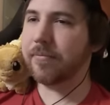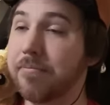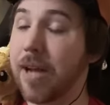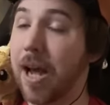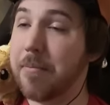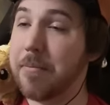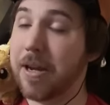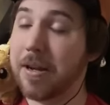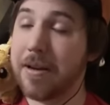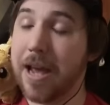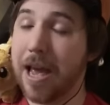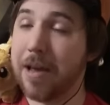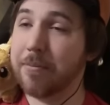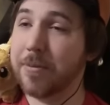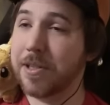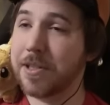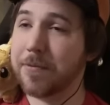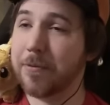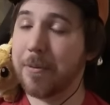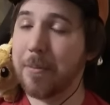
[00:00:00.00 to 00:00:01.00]
I mean,
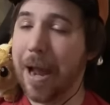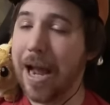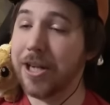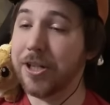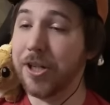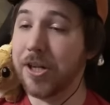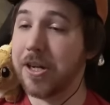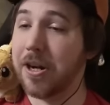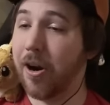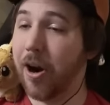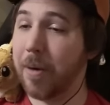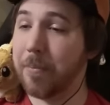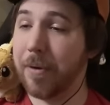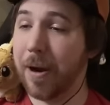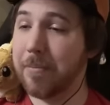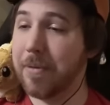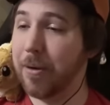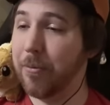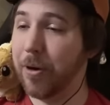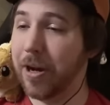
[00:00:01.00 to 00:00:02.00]
Emma's for Magikarp.
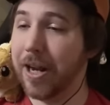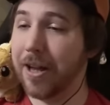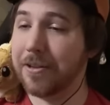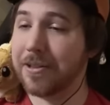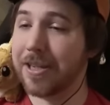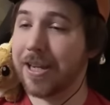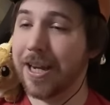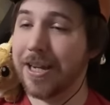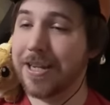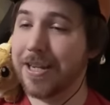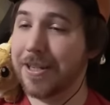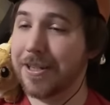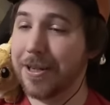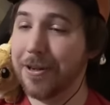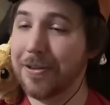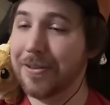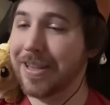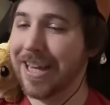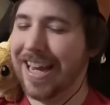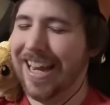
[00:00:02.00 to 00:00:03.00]
I mean, what else can you
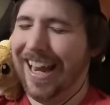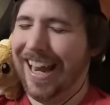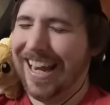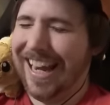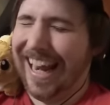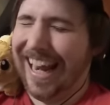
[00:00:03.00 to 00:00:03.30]
do there?